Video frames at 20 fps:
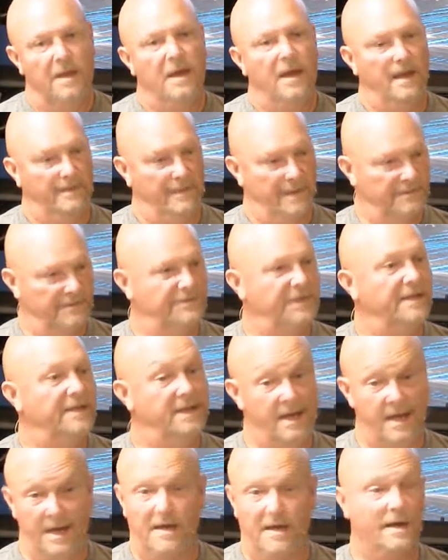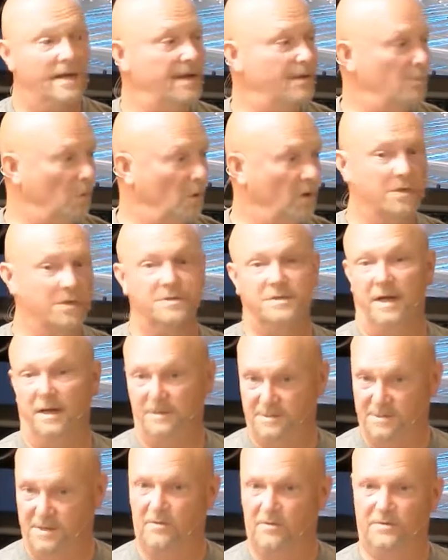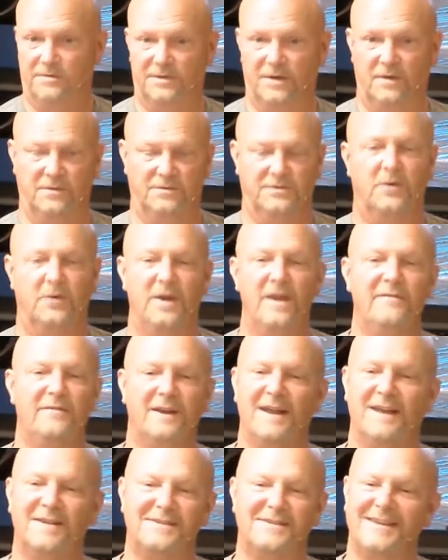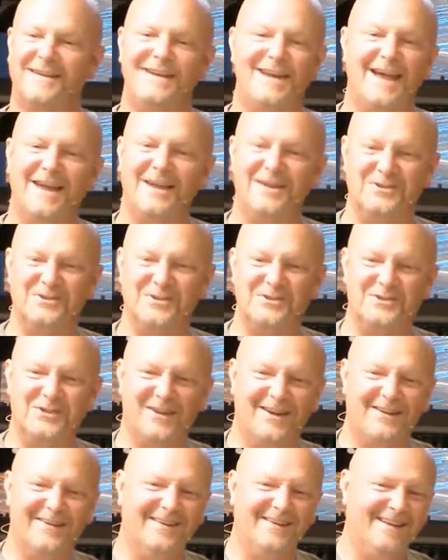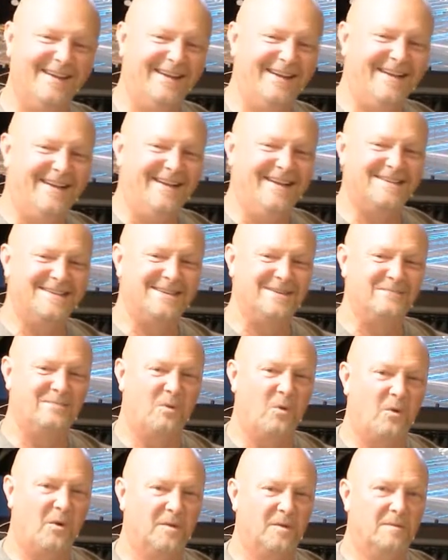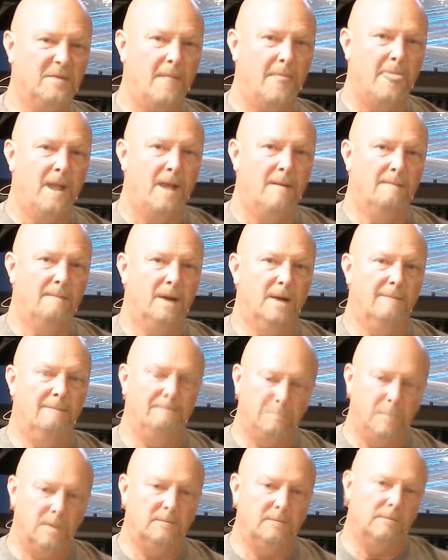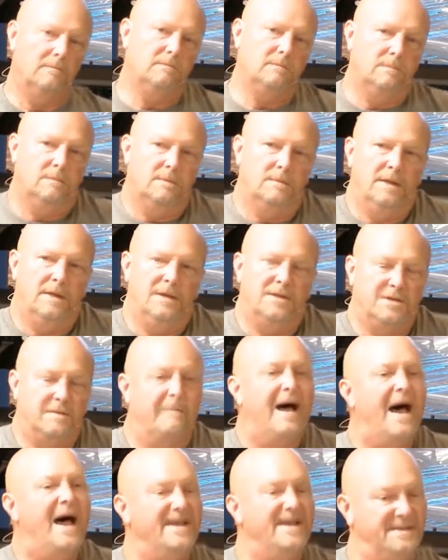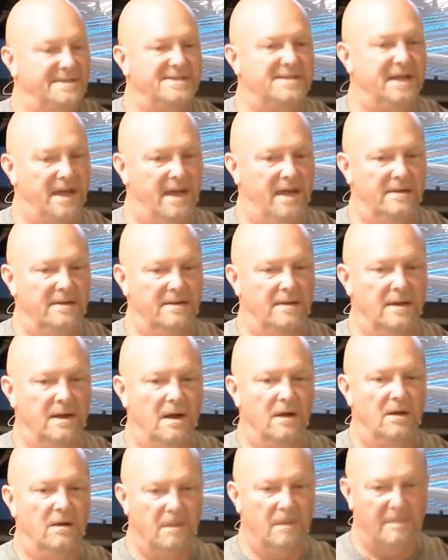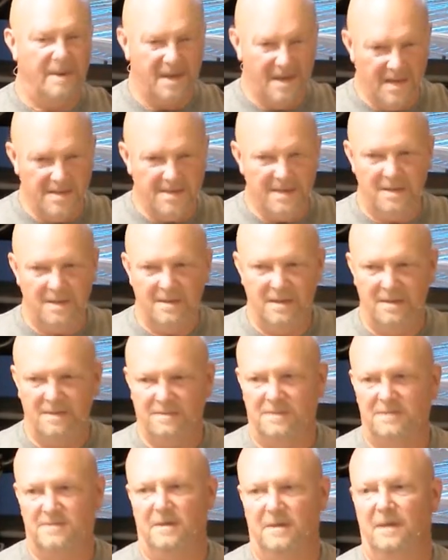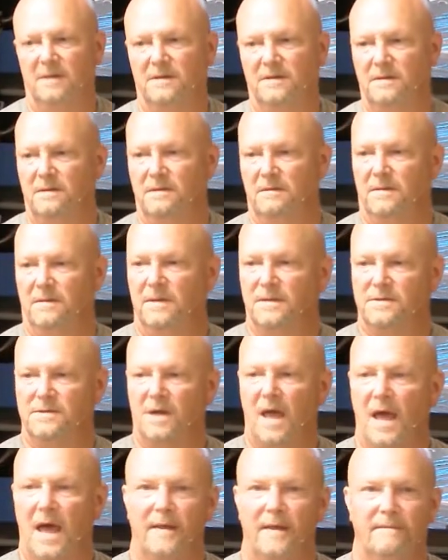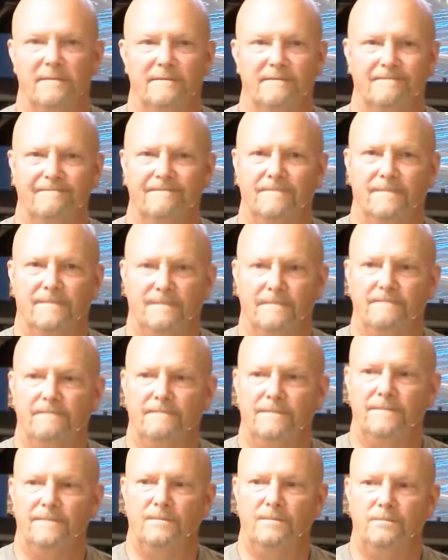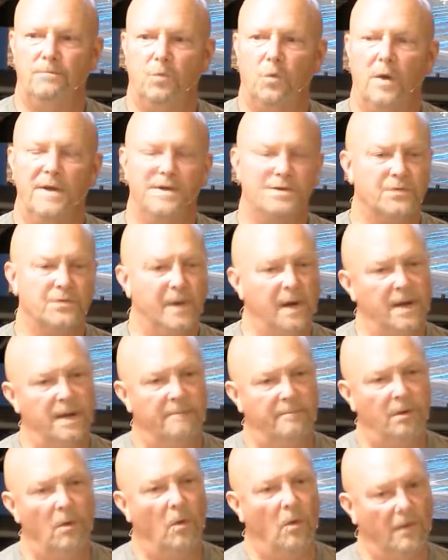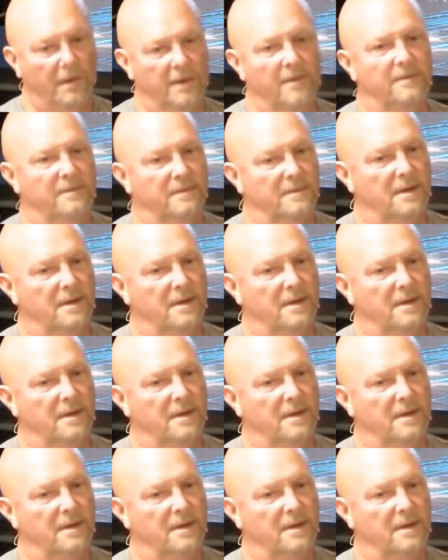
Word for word: and they'll say, "Yeah, he works at so and so." So even as teenagers, you know, it's important. But but it's a mindset, you know. I mean, it, it it's it it's like what is really important.